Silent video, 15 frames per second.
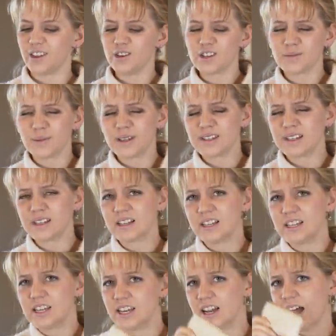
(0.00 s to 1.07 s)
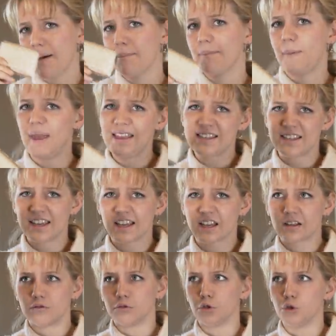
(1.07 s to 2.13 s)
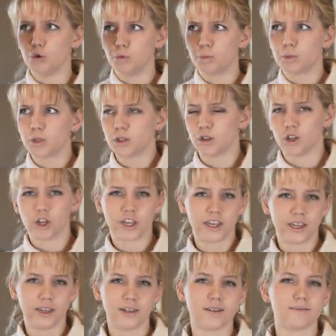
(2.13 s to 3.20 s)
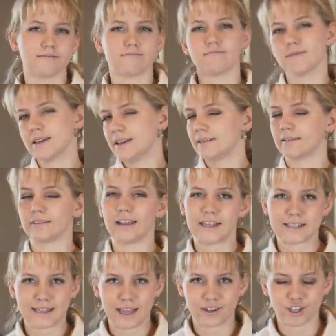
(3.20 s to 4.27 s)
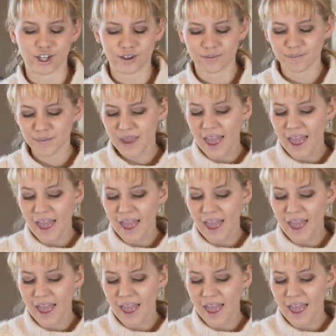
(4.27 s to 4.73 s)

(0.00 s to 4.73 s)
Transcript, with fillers: you just basically need a basic loop looking lace edging.